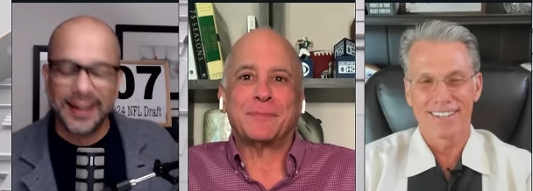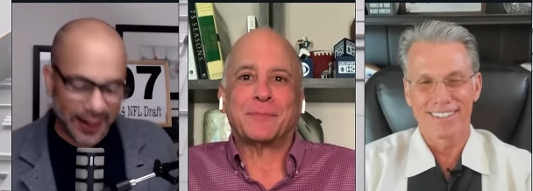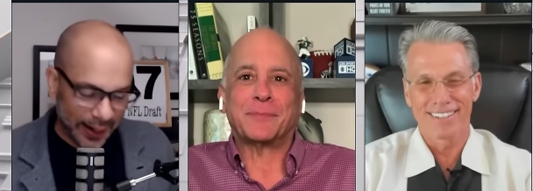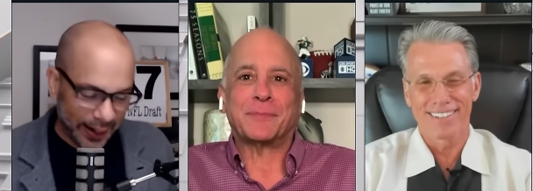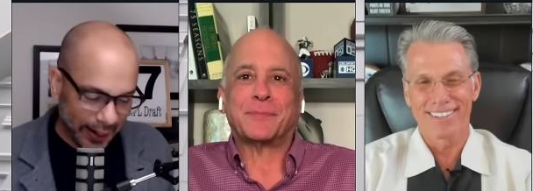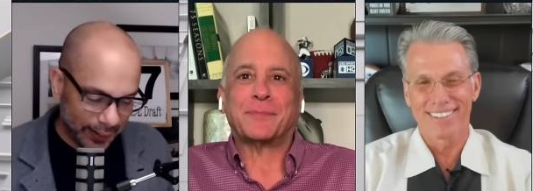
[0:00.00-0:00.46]

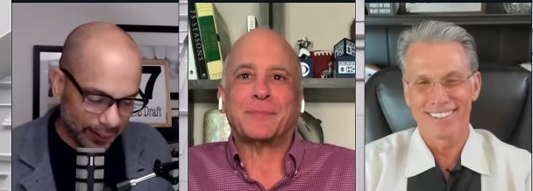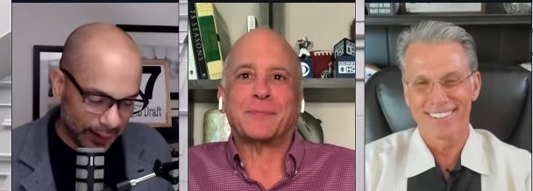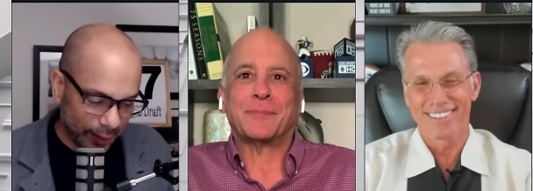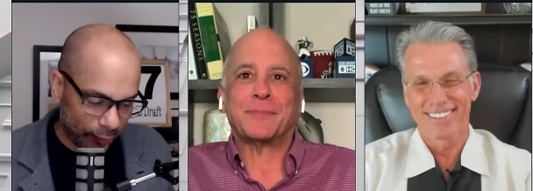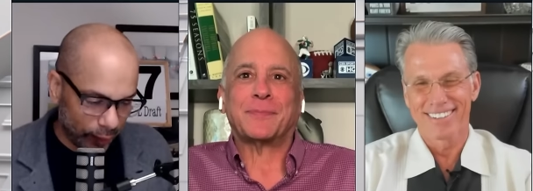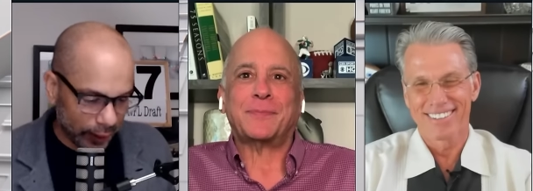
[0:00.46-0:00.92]
Speaker 1: And
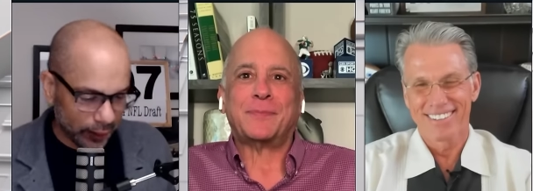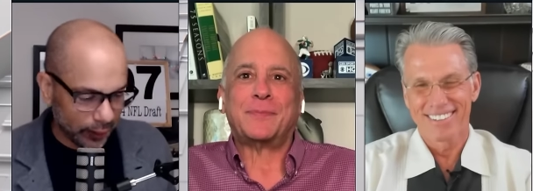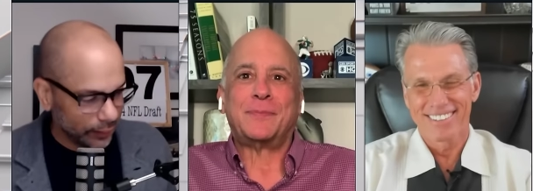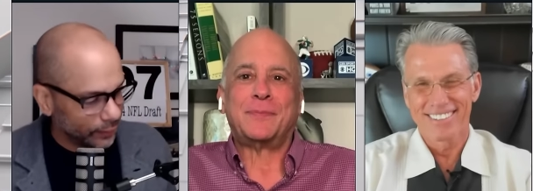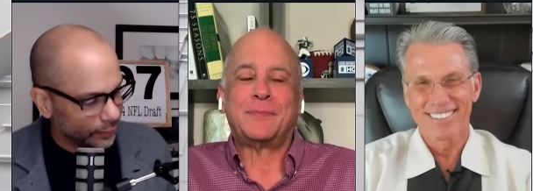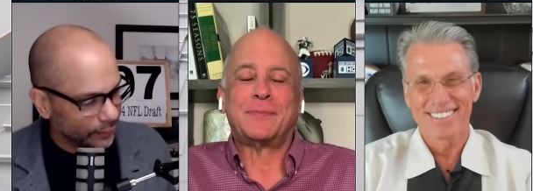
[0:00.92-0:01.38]
uh, Rick,
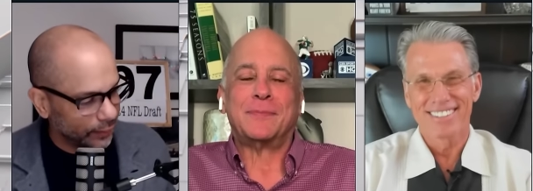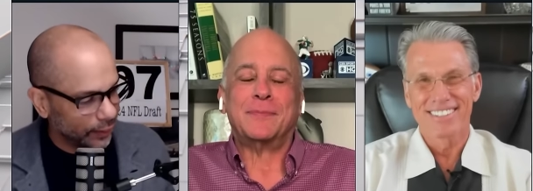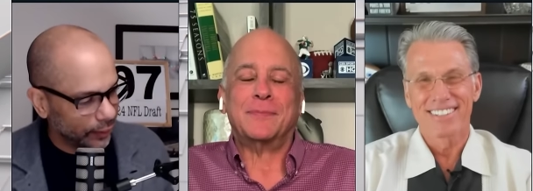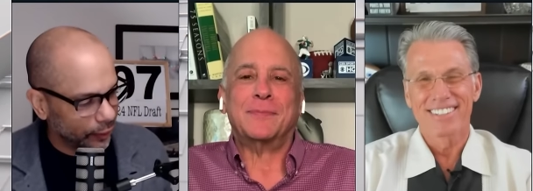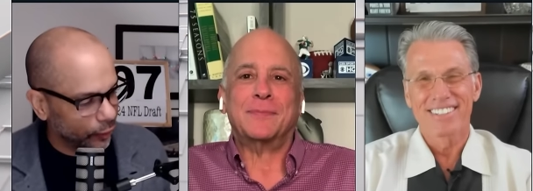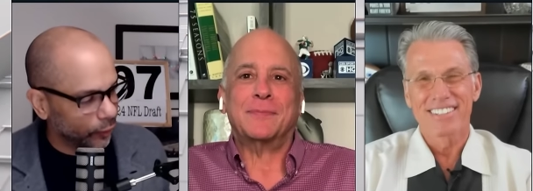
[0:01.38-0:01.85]

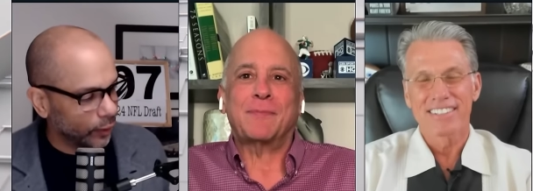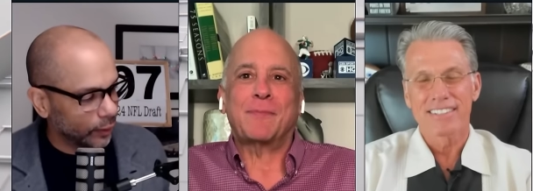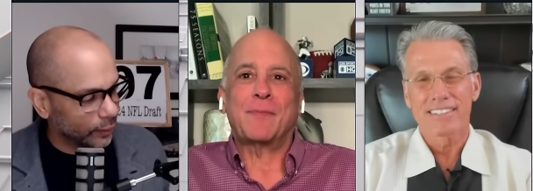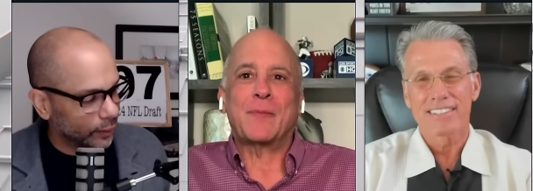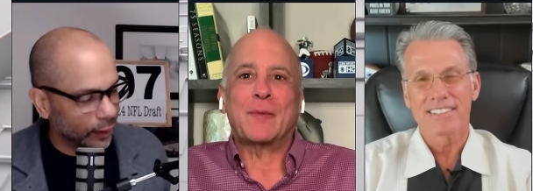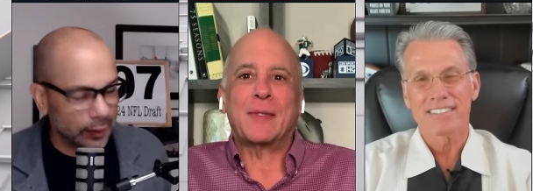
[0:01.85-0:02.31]
you're
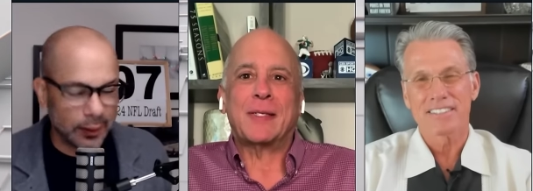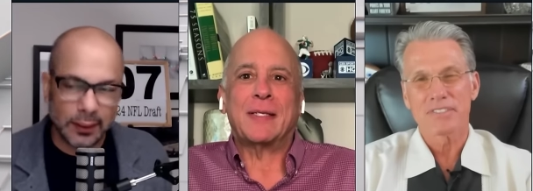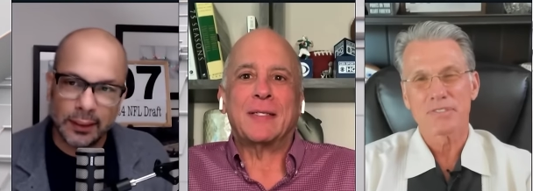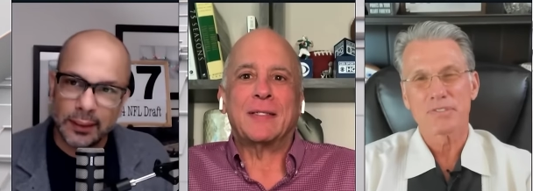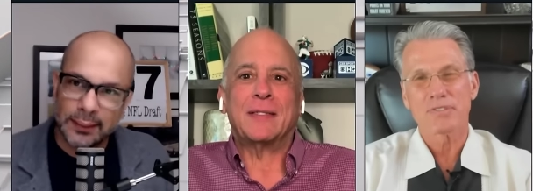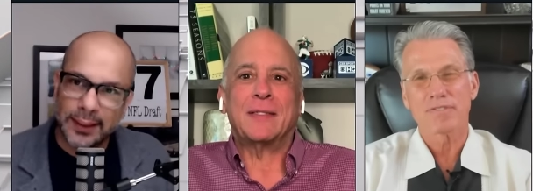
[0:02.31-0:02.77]
a, a
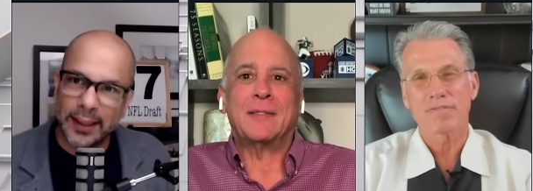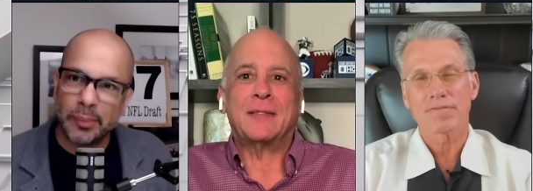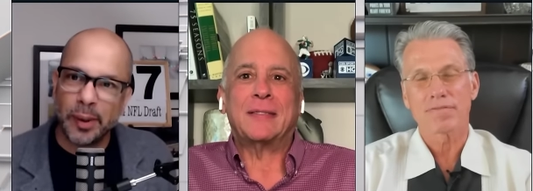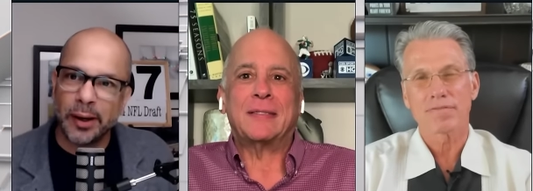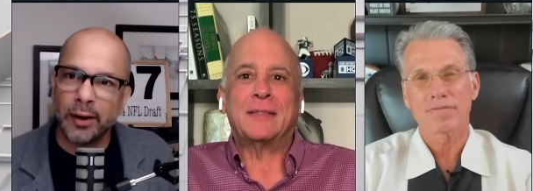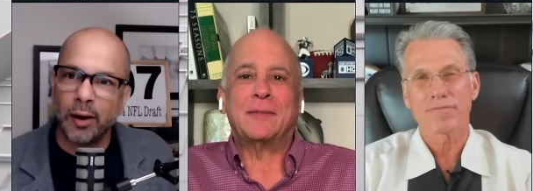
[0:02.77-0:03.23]
a teddy
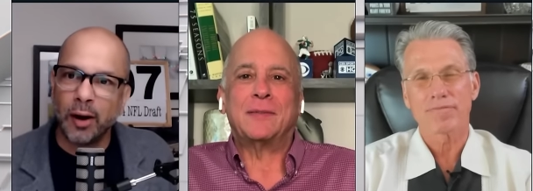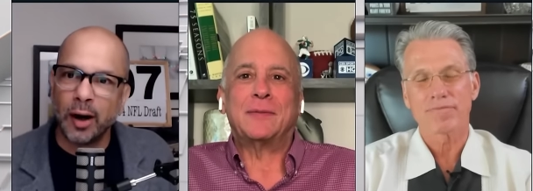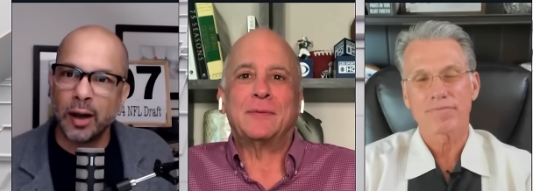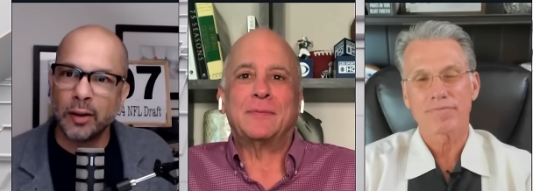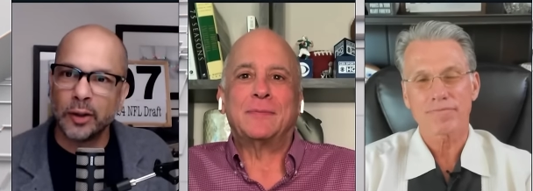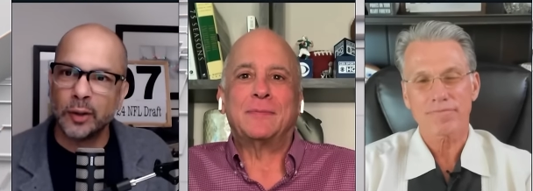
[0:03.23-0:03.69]
bear at heart,
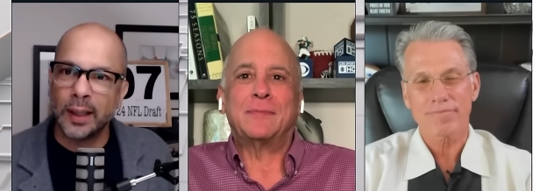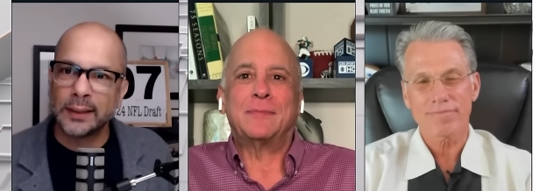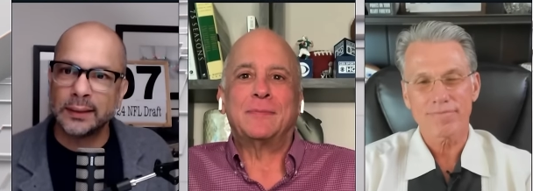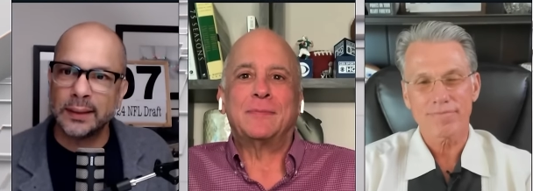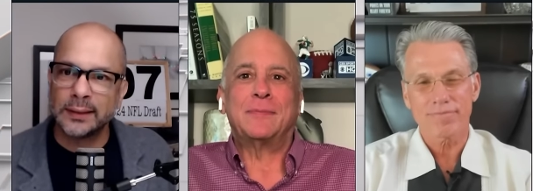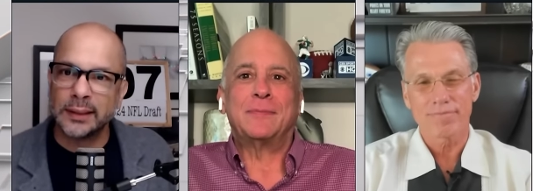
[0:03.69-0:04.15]
although you like
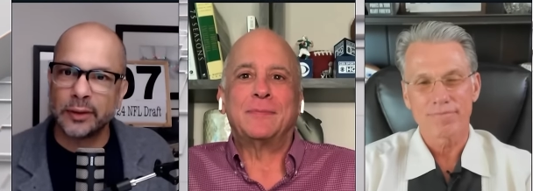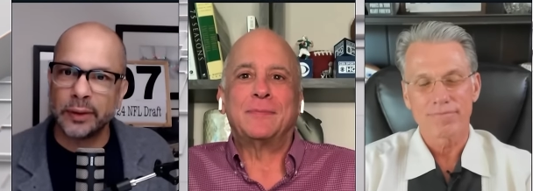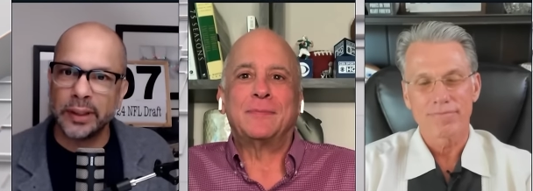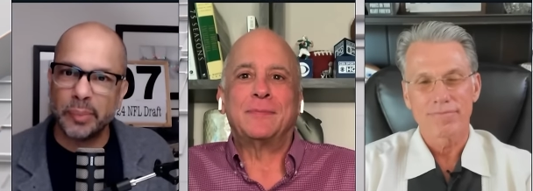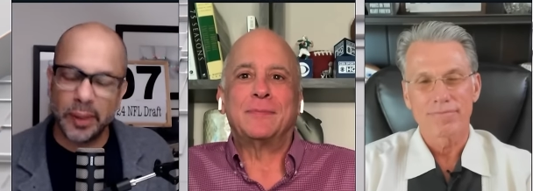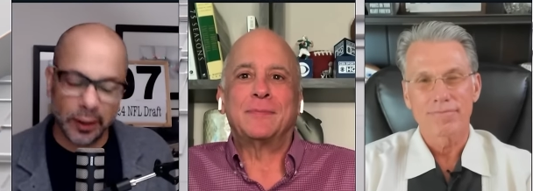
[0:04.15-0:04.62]
to
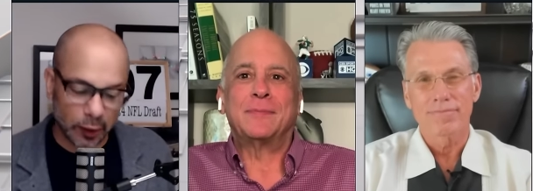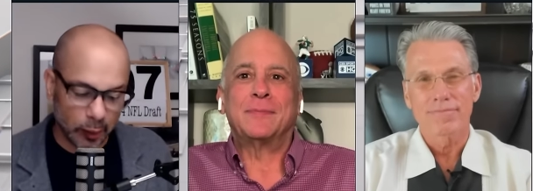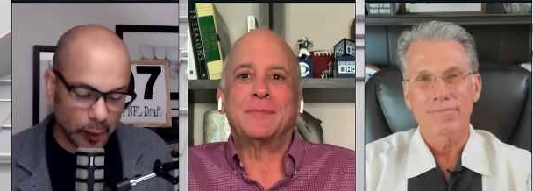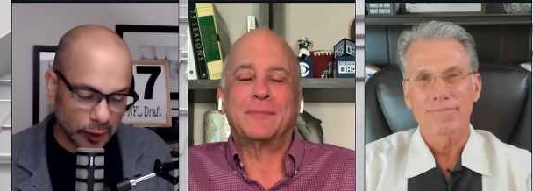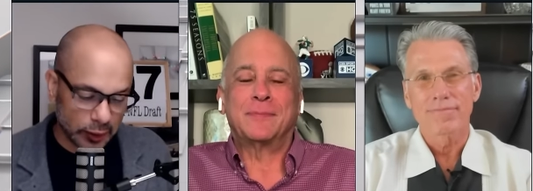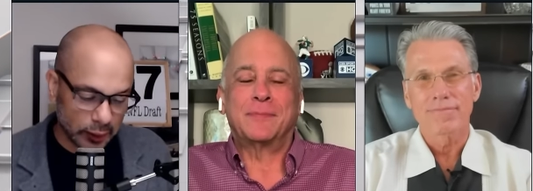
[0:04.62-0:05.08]
disagree and be a
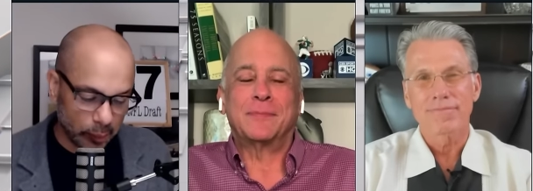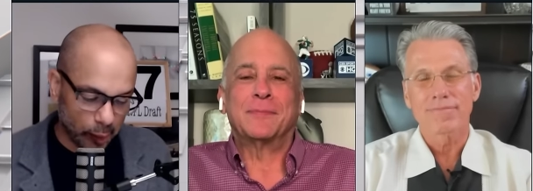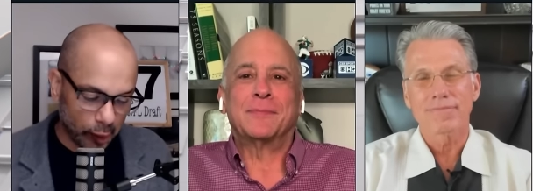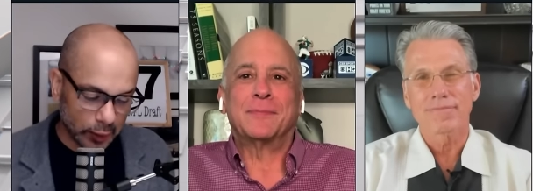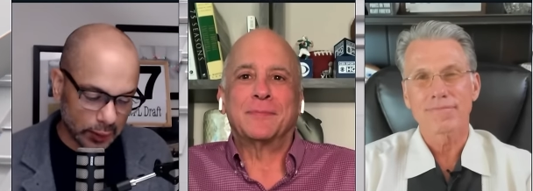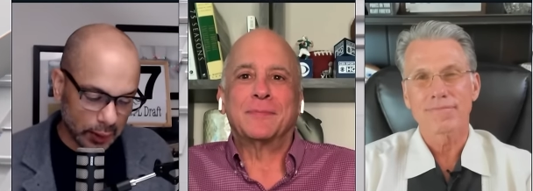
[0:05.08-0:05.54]
curmudgeon in
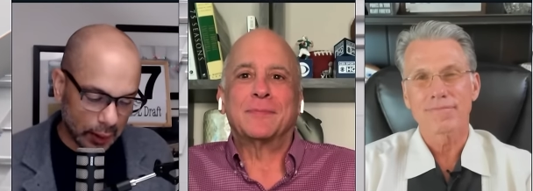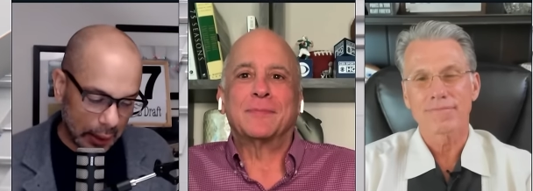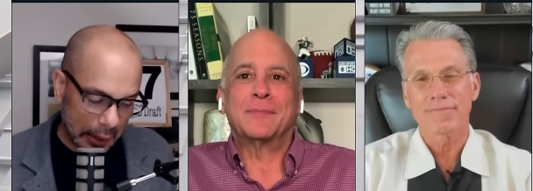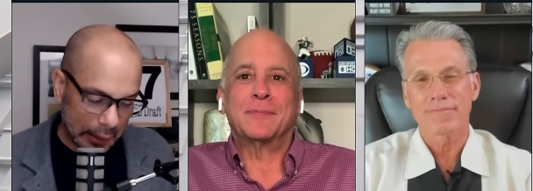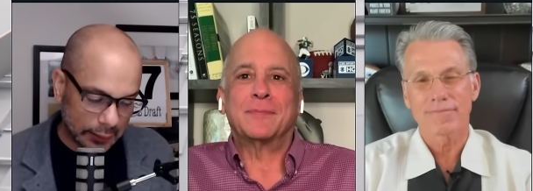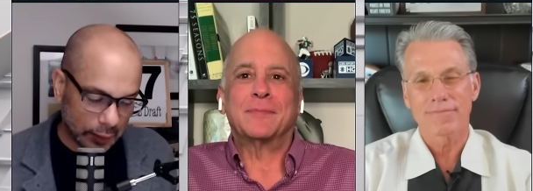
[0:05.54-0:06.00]
person.
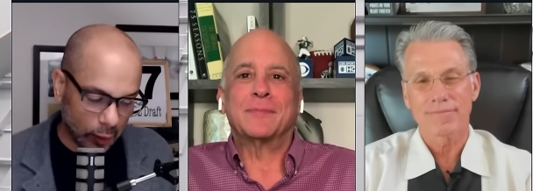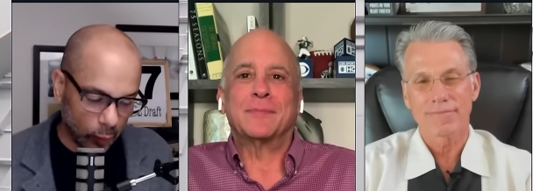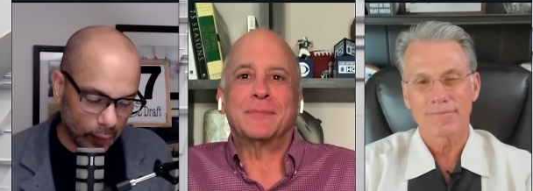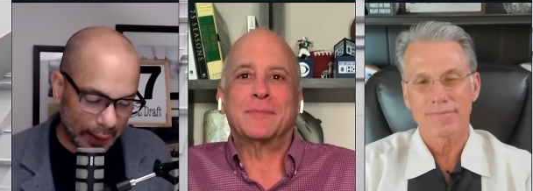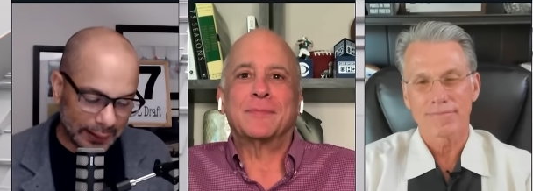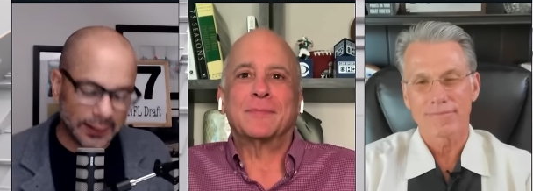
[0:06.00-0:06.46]
Uh, so
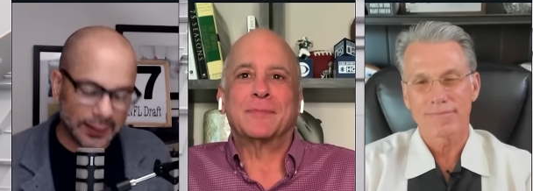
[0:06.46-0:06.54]
let's